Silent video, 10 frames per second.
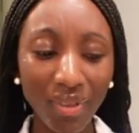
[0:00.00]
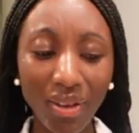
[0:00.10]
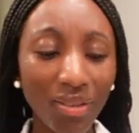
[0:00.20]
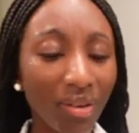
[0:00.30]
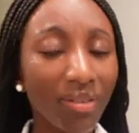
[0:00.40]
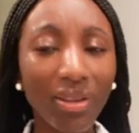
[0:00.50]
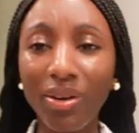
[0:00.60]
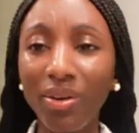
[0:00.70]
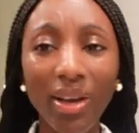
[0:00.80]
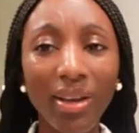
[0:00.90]
So I was like,
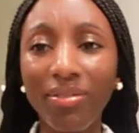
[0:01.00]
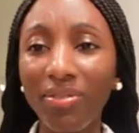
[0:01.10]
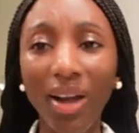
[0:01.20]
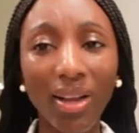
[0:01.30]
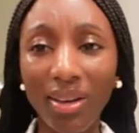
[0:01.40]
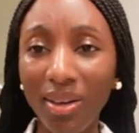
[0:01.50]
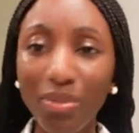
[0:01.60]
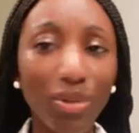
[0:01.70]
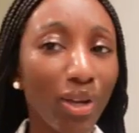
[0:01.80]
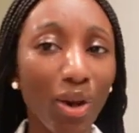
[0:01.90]
okay, fine, let
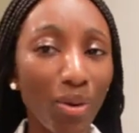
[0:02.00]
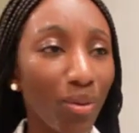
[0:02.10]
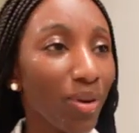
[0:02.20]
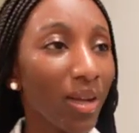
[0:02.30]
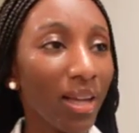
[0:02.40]
me go.